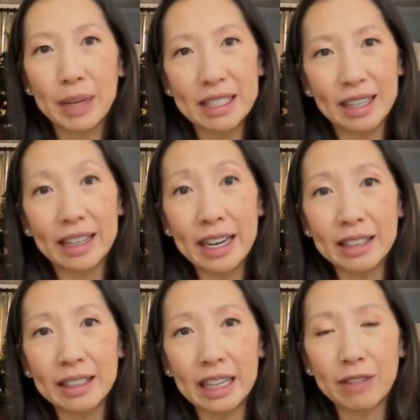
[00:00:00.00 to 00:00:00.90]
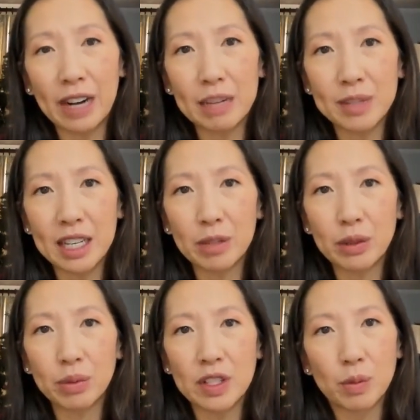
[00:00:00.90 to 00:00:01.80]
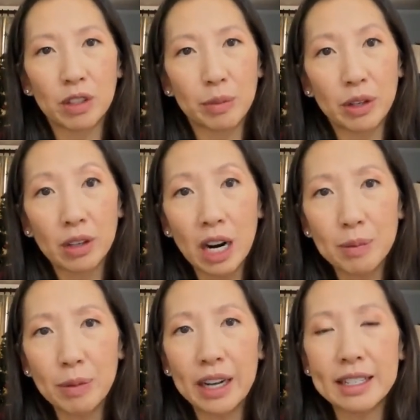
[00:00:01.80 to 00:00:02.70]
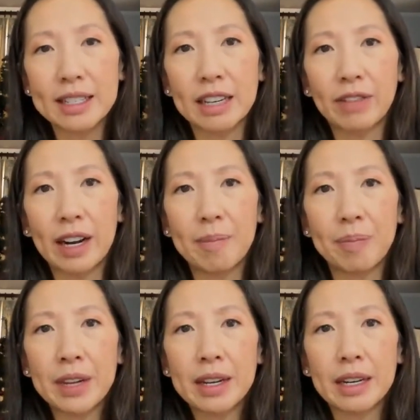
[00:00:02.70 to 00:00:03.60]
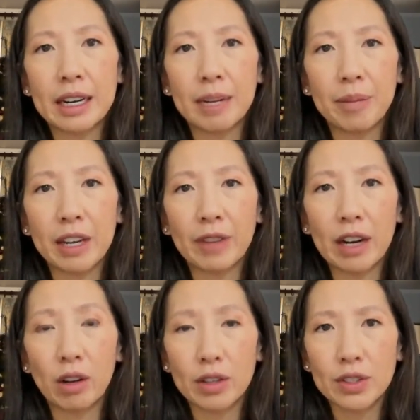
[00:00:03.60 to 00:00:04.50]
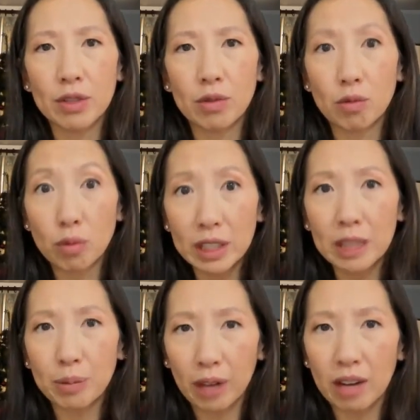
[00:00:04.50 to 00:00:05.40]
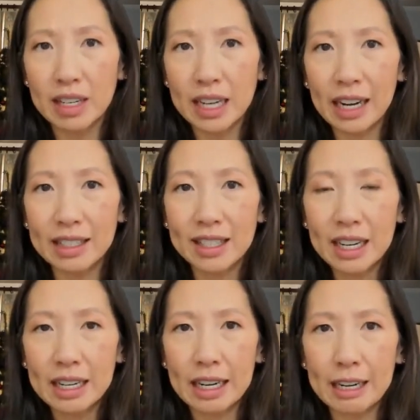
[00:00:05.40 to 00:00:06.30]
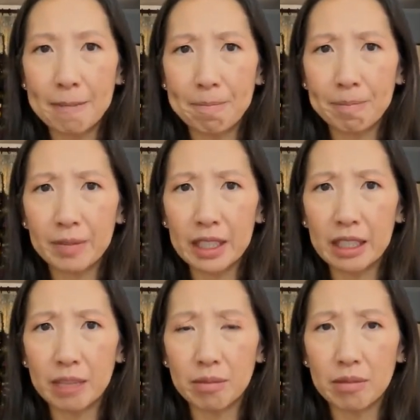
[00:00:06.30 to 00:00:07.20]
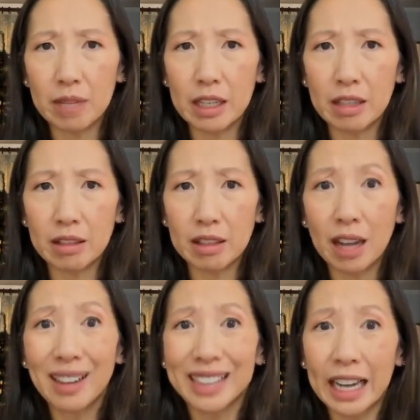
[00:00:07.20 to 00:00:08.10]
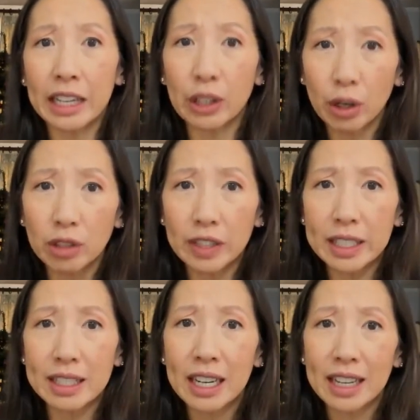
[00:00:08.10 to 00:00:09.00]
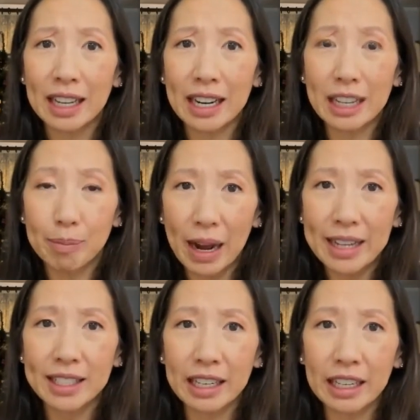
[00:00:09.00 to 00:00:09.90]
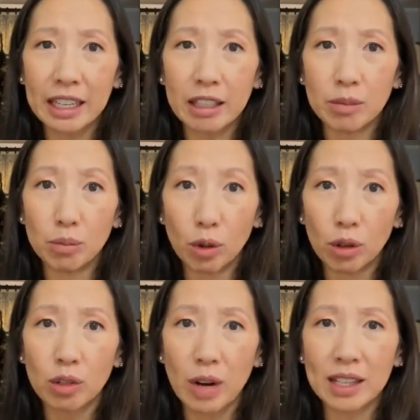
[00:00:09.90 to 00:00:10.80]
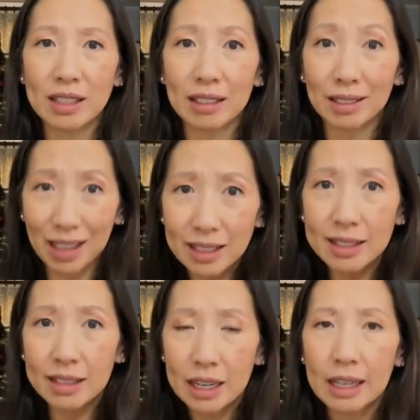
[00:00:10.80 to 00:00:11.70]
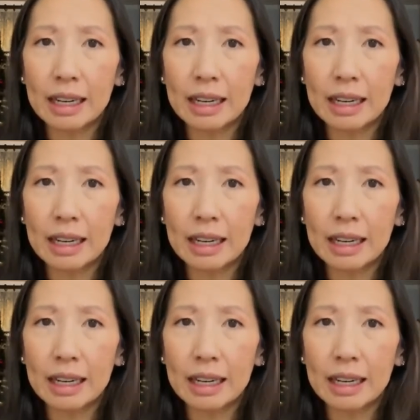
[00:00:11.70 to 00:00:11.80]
But again, if I'm someone who is more immunocompromised, if I also really prioritized not getting COVID, then I think masking in more rather than less